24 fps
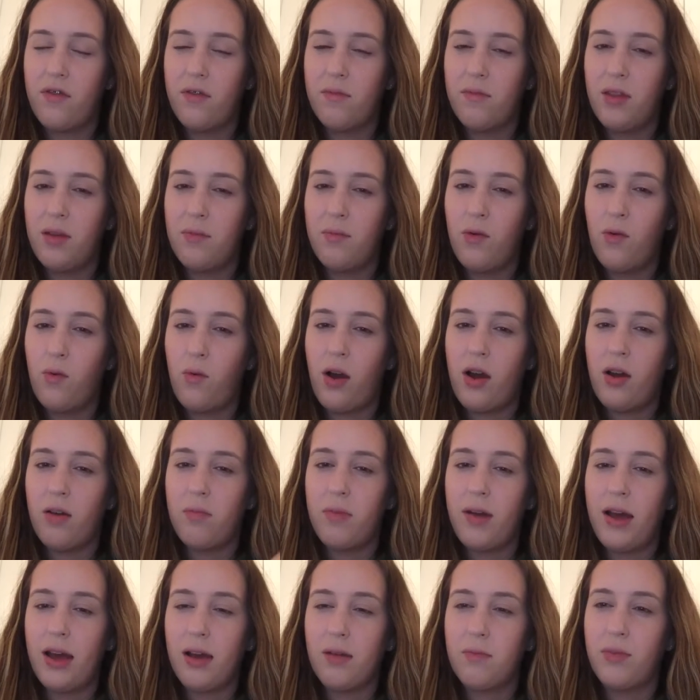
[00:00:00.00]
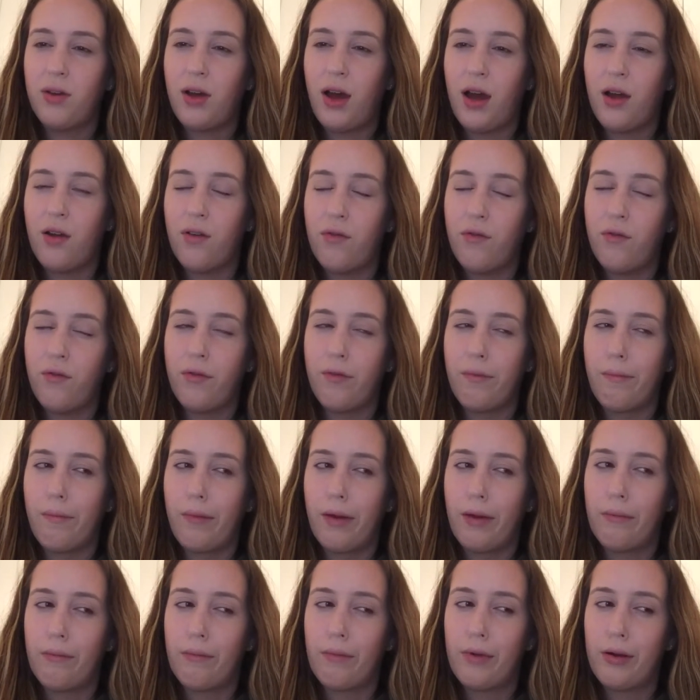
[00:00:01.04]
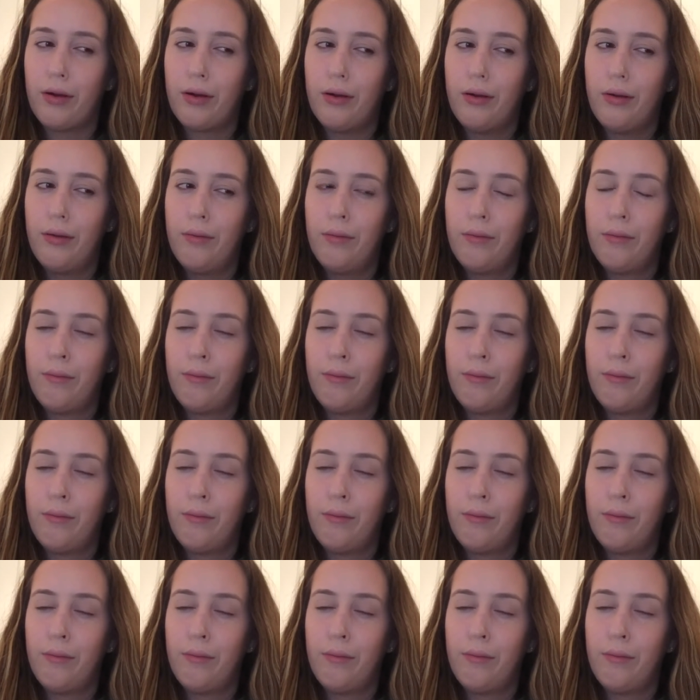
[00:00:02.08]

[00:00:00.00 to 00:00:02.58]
from them a while back, but I don't remember.